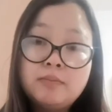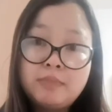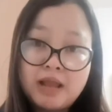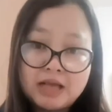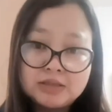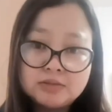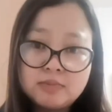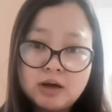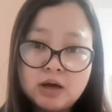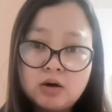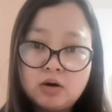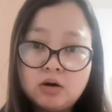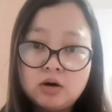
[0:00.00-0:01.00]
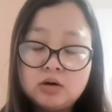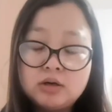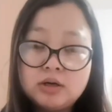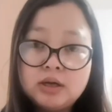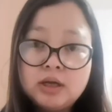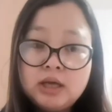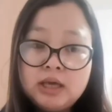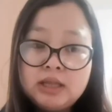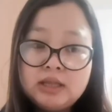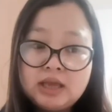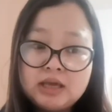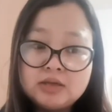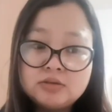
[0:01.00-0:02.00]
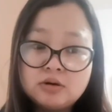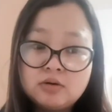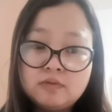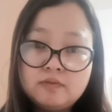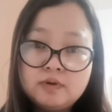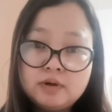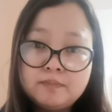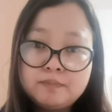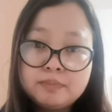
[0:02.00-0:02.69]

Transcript: plasma or in case of